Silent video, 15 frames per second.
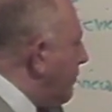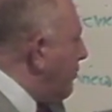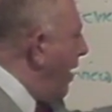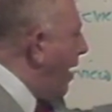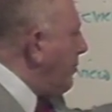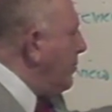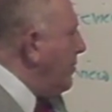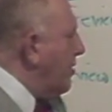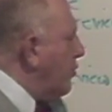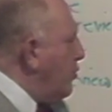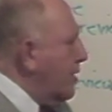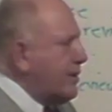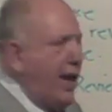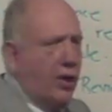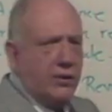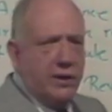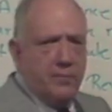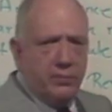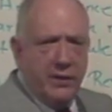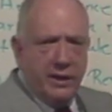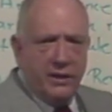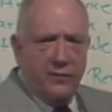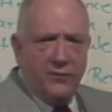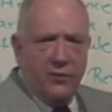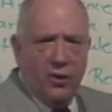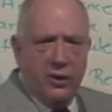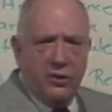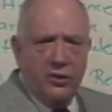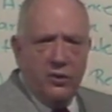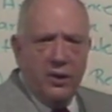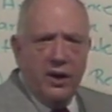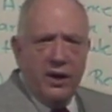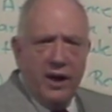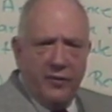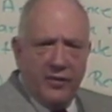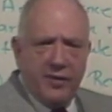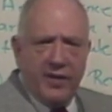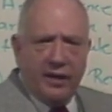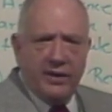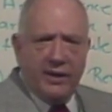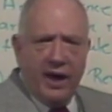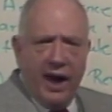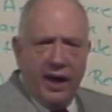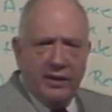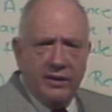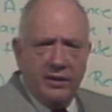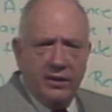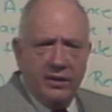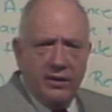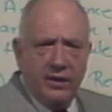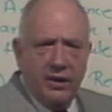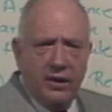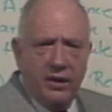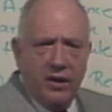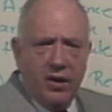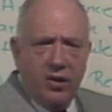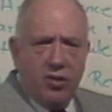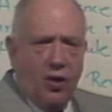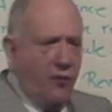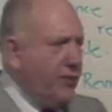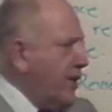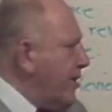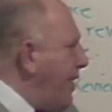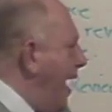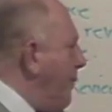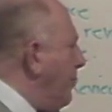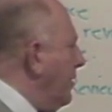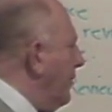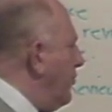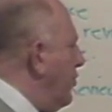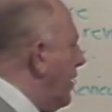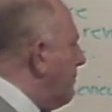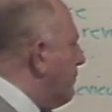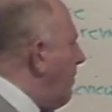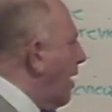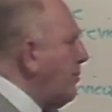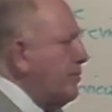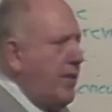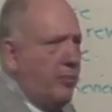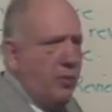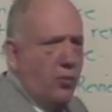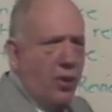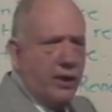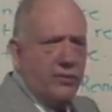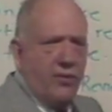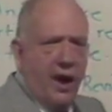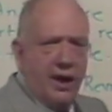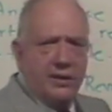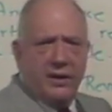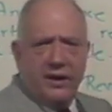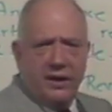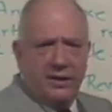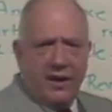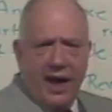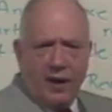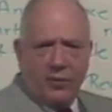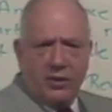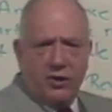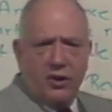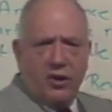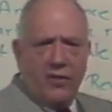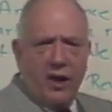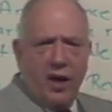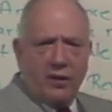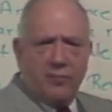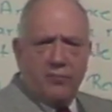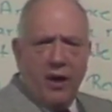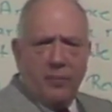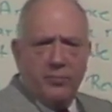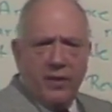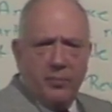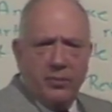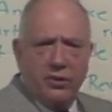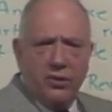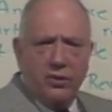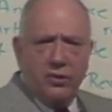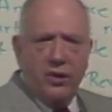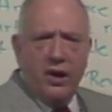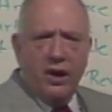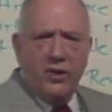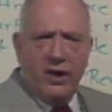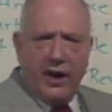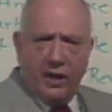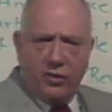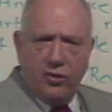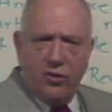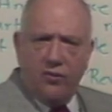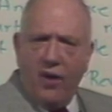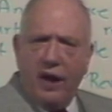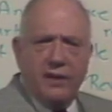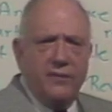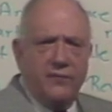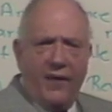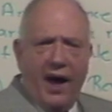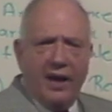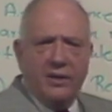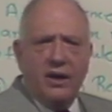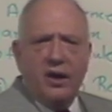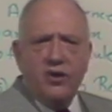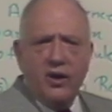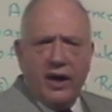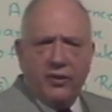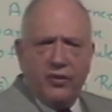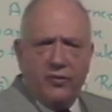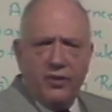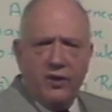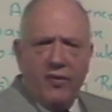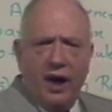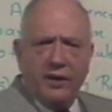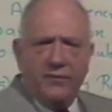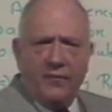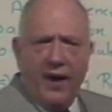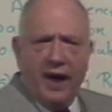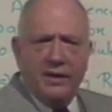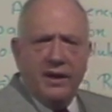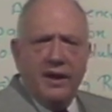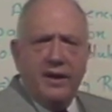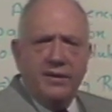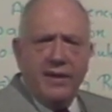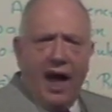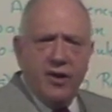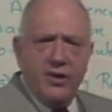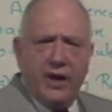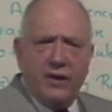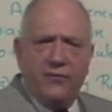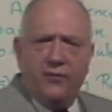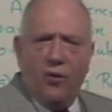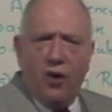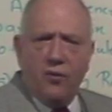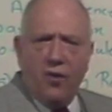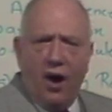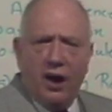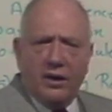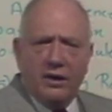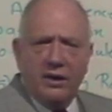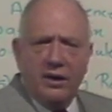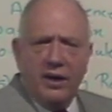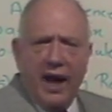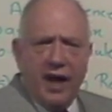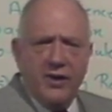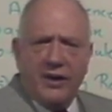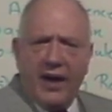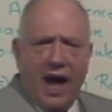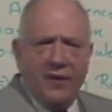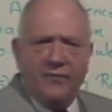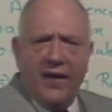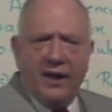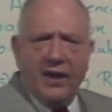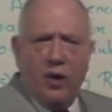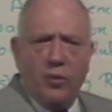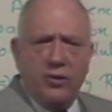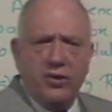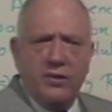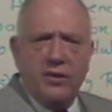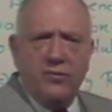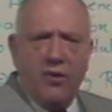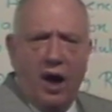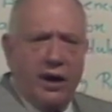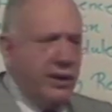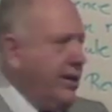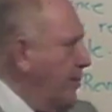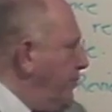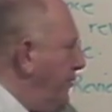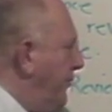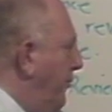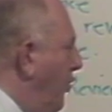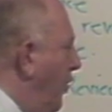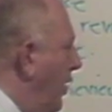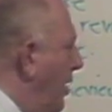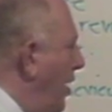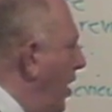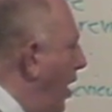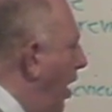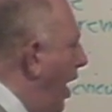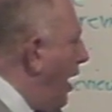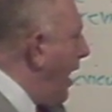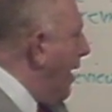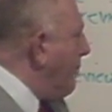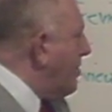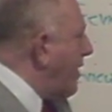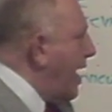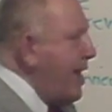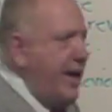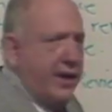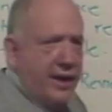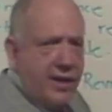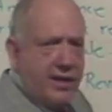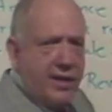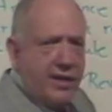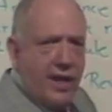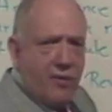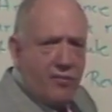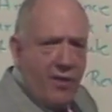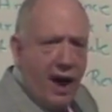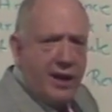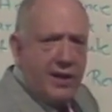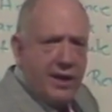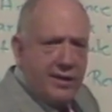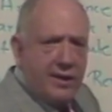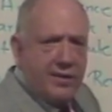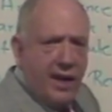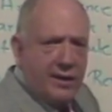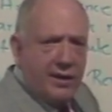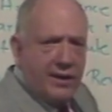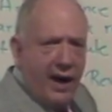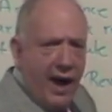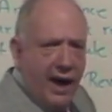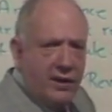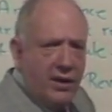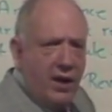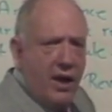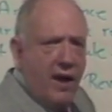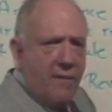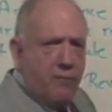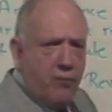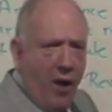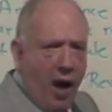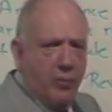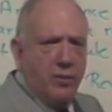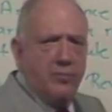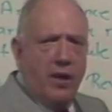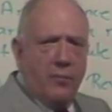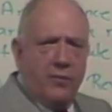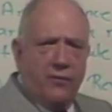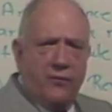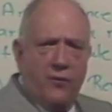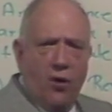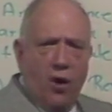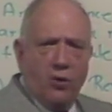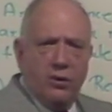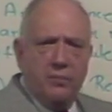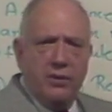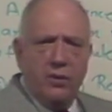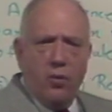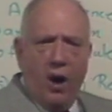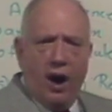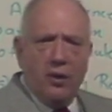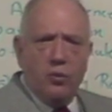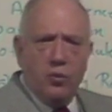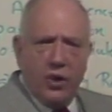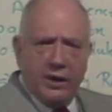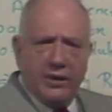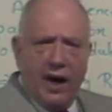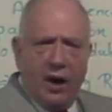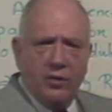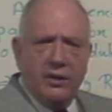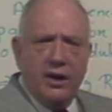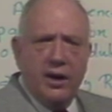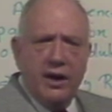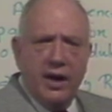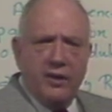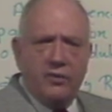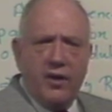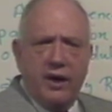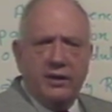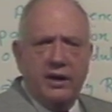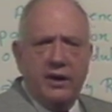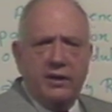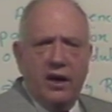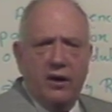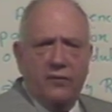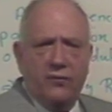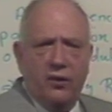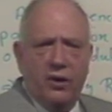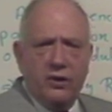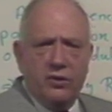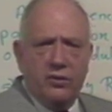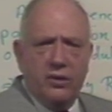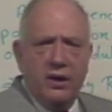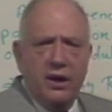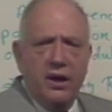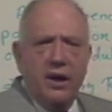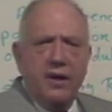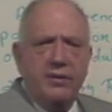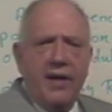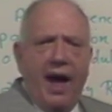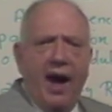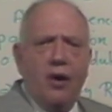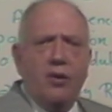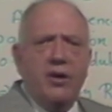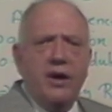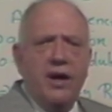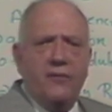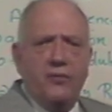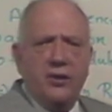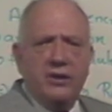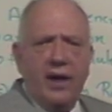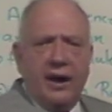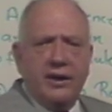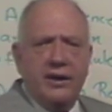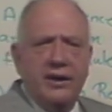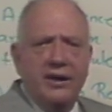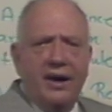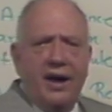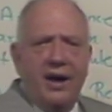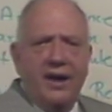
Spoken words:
problem is worked out completely for you in the study guide. So for example, if you get problem number 1 right, the heck with it. You go right on to problem number 2. You get 2 right, fine. You get 3 right, fine. Now you get 4 wrong, and you can't find out what you did wrong in number 4. All I'm saying is that right in the study guide, problem number 4 will be worked out in great detail for you. Now, if we're lucky,